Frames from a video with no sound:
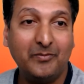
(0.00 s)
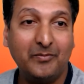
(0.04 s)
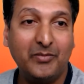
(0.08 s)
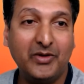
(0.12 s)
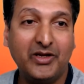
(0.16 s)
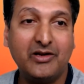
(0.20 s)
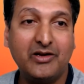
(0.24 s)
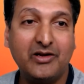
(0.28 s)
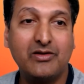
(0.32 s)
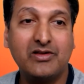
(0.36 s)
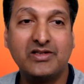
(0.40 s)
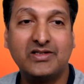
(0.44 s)

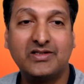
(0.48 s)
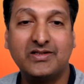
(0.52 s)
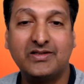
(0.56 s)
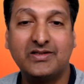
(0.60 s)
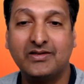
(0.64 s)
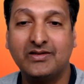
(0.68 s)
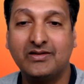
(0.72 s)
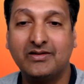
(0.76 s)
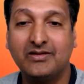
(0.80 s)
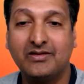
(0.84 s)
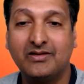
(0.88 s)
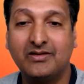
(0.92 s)

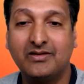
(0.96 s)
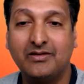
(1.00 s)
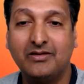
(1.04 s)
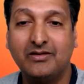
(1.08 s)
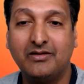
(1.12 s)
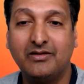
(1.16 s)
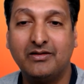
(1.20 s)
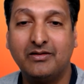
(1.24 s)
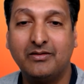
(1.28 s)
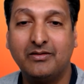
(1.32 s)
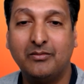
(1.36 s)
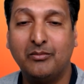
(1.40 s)
because
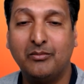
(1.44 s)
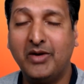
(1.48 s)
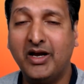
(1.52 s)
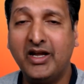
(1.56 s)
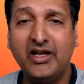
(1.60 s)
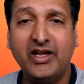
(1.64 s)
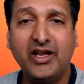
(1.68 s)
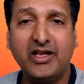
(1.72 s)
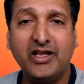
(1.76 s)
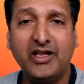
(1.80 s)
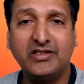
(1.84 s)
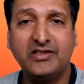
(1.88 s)

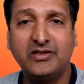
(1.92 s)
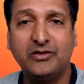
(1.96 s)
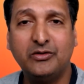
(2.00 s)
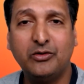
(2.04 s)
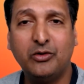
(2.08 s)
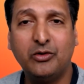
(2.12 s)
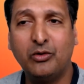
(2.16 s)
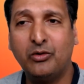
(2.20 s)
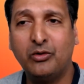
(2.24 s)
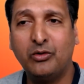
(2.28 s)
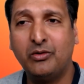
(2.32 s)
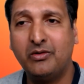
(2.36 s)
mind has
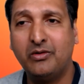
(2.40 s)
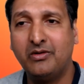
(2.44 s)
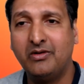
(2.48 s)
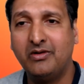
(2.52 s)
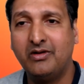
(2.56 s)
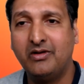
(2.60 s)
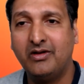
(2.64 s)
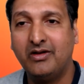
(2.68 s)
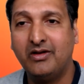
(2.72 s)
no